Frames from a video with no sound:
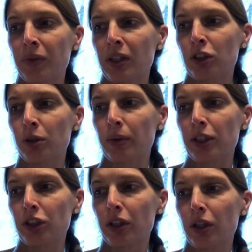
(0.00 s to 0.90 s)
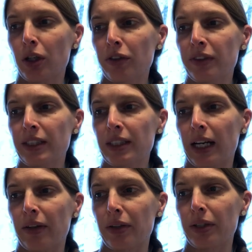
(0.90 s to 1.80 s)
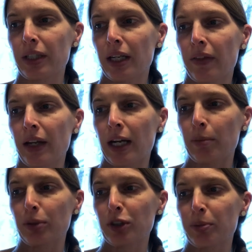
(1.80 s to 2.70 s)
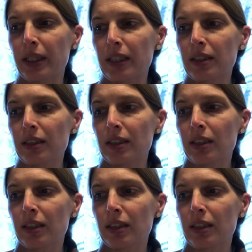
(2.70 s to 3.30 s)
She watched the harvest gathered and the apples picked.